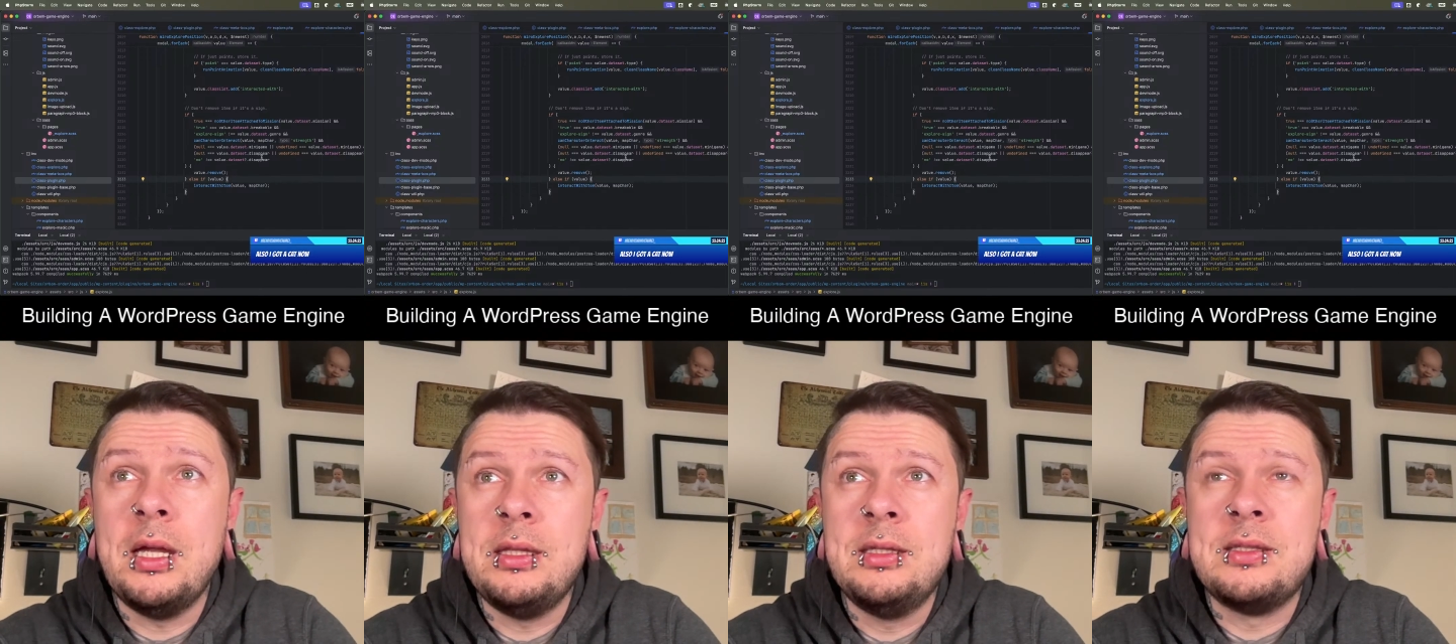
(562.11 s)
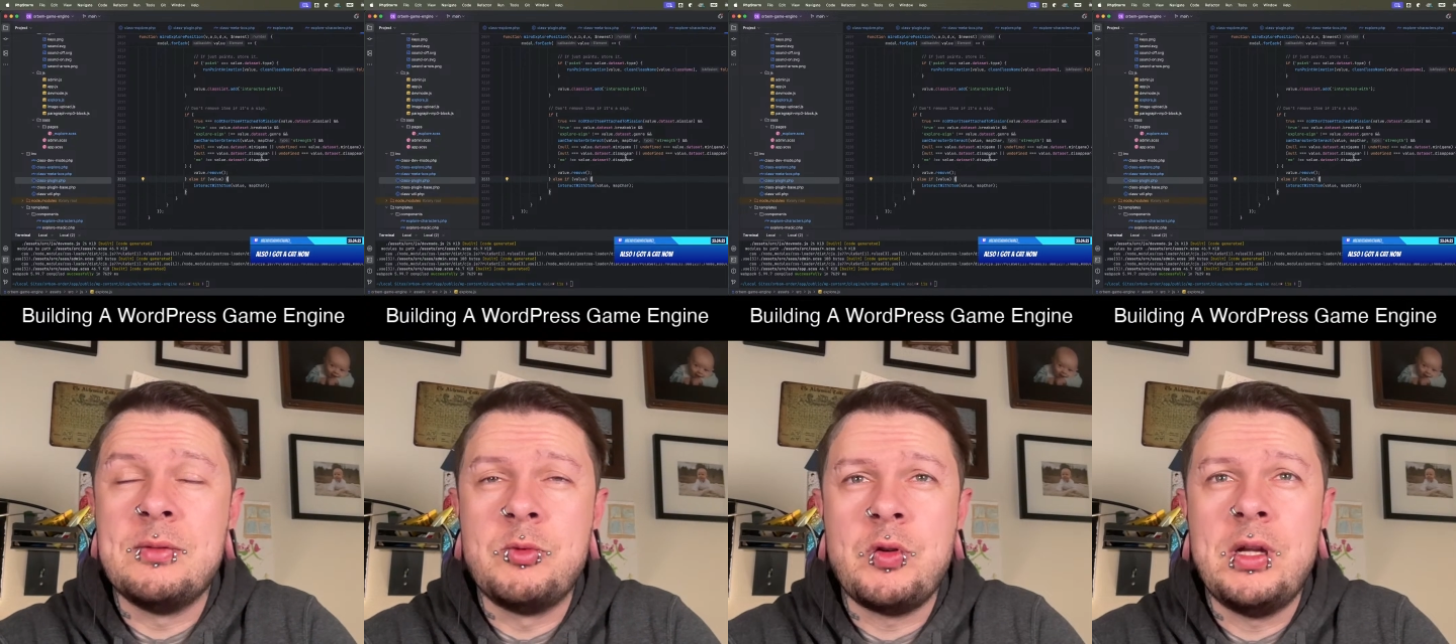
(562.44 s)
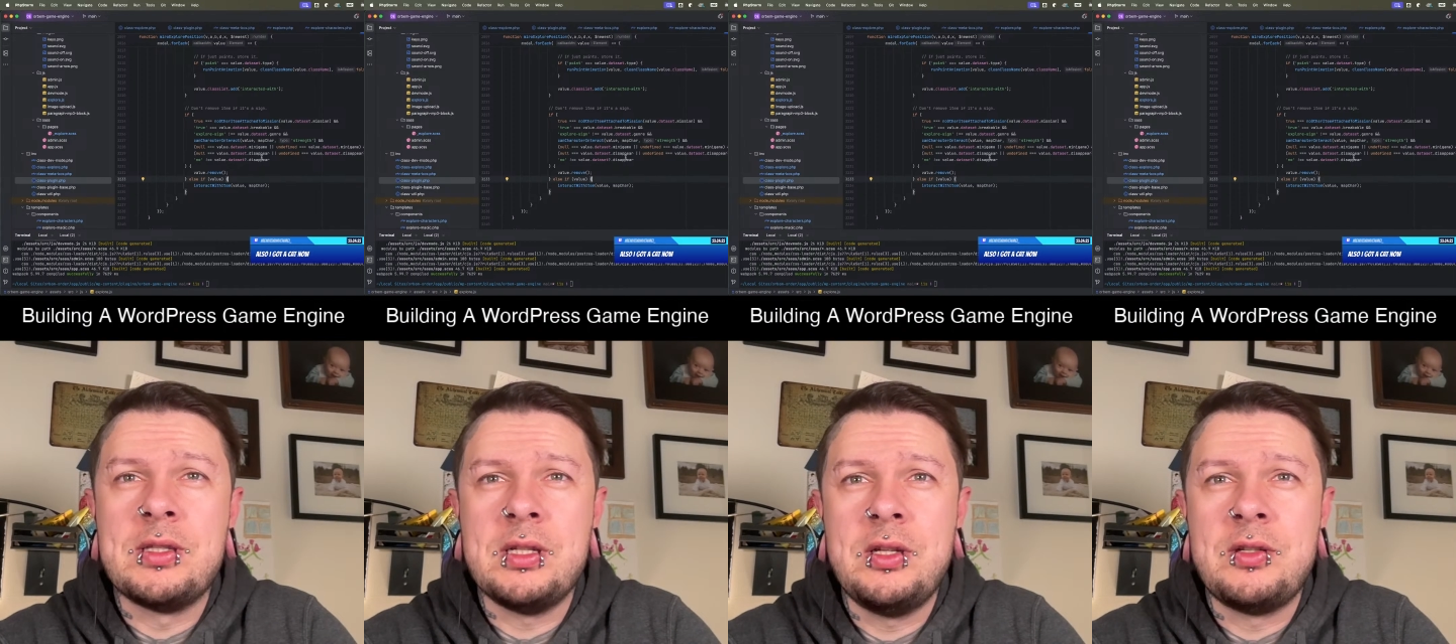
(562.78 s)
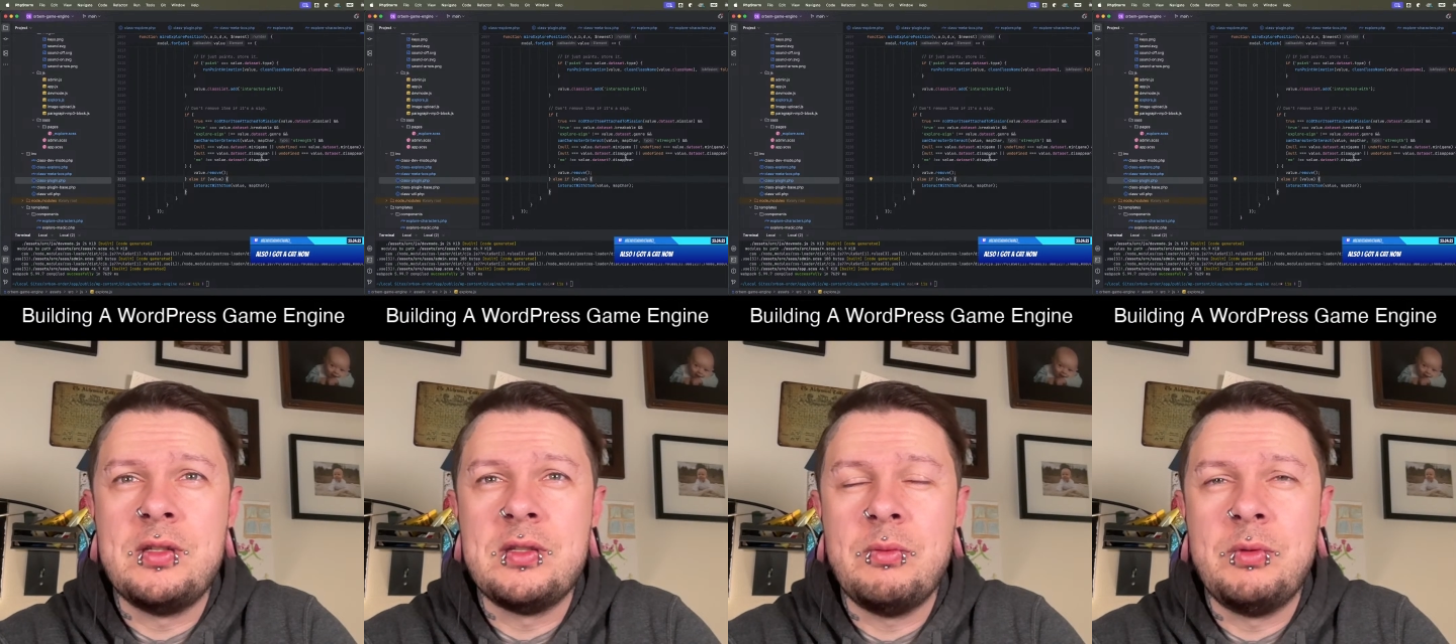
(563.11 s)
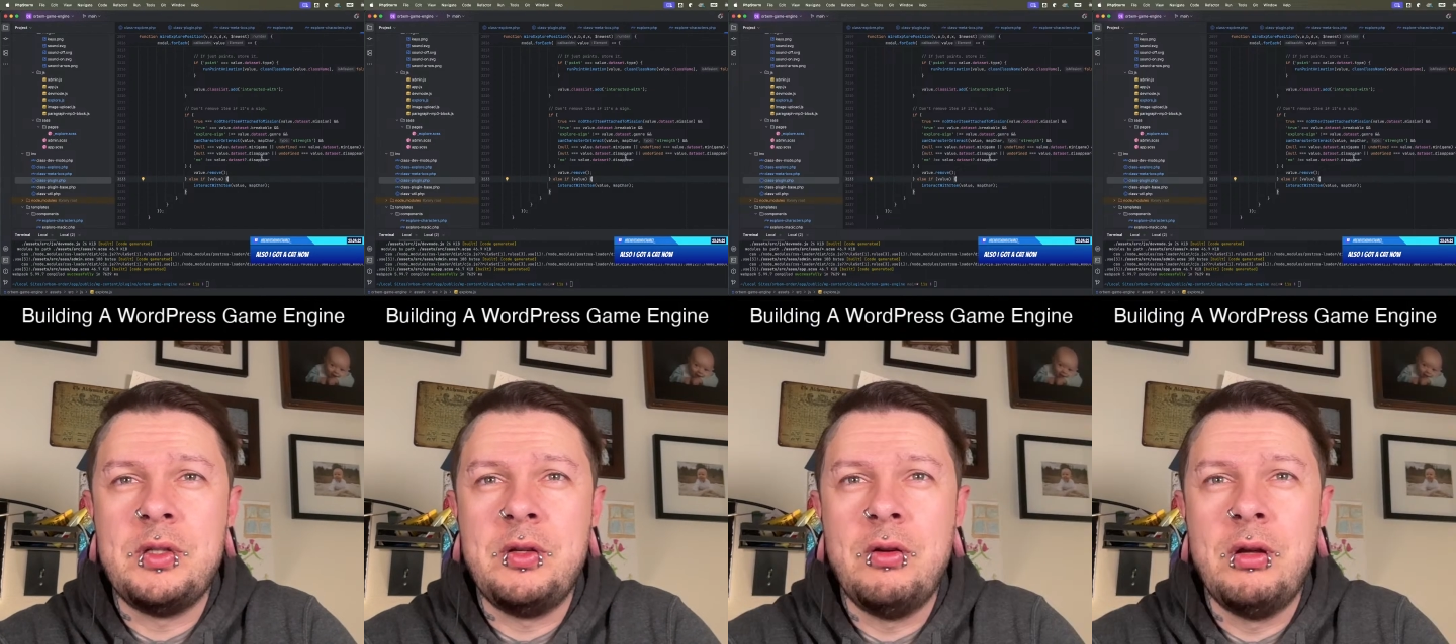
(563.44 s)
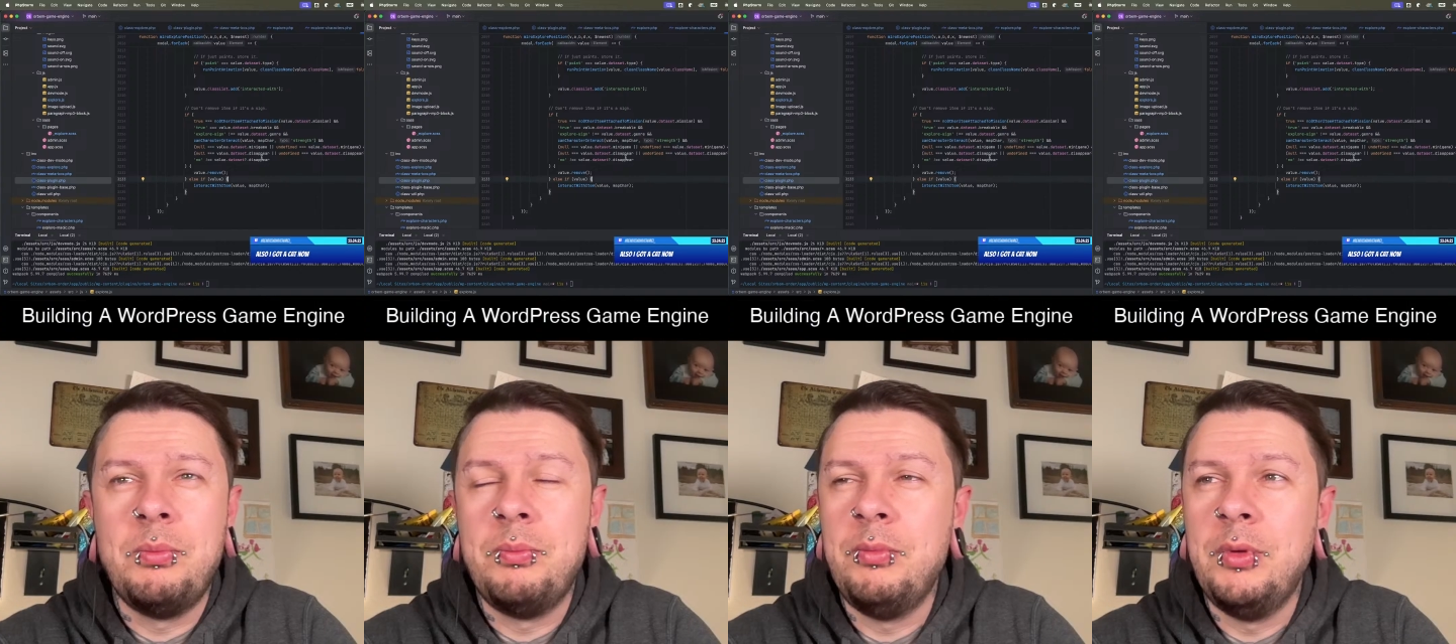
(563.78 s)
did some translations. I went to Europe,